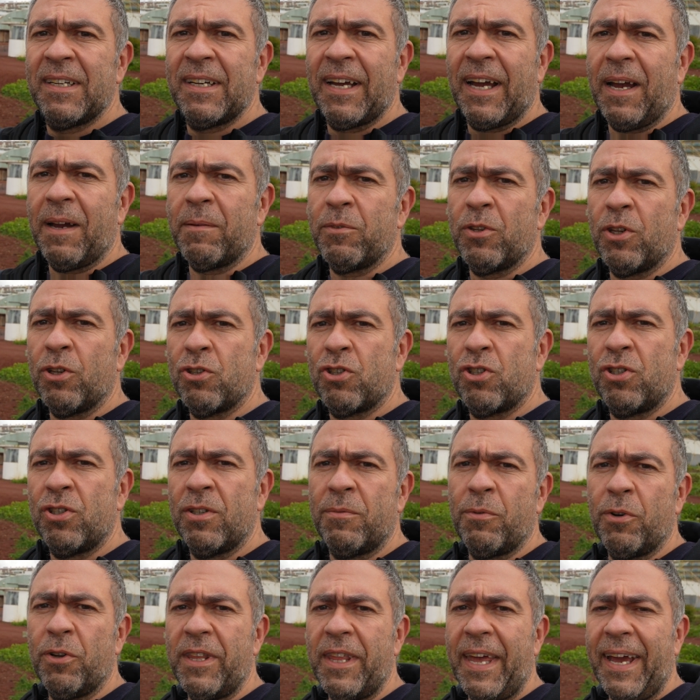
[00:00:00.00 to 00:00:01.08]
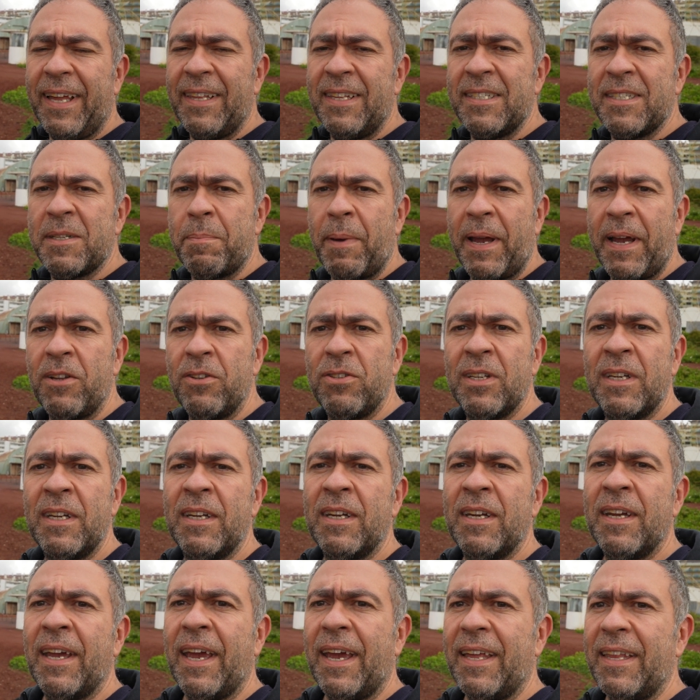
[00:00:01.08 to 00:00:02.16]
I'm not sure what that is about.
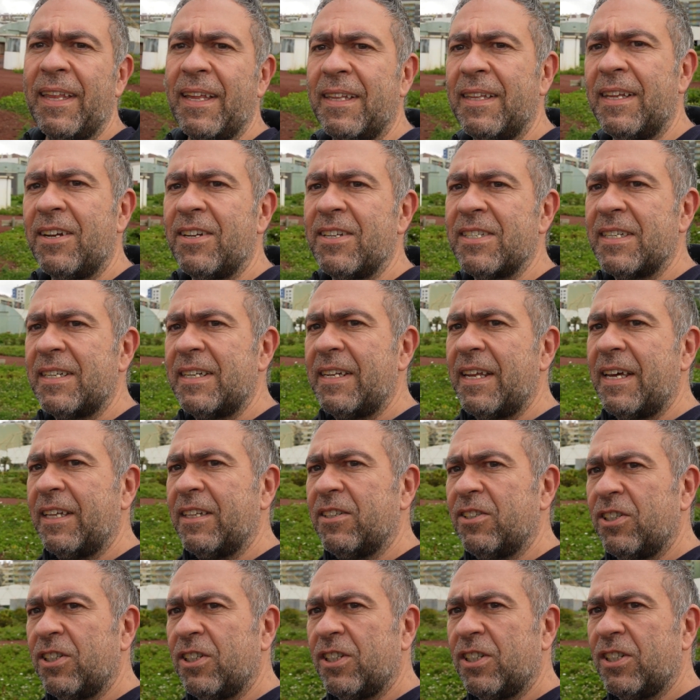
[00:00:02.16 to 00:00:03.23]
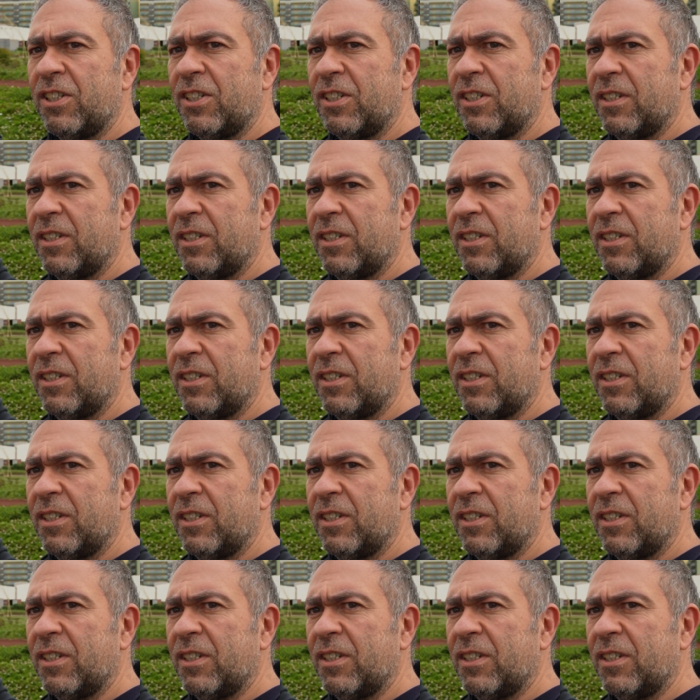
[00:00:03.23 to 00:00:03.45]
And then there's another